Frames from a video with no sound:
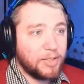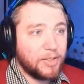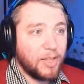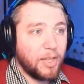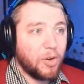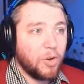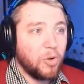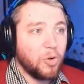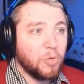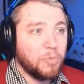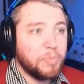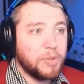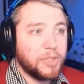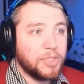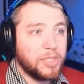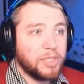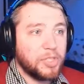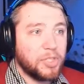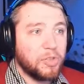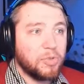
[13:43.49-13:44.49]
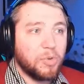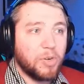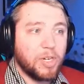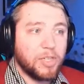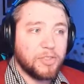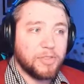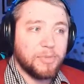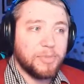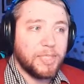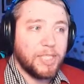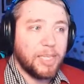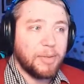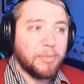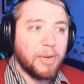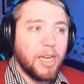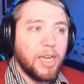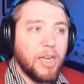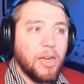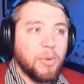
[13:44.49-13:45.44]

they hold position cross from deep,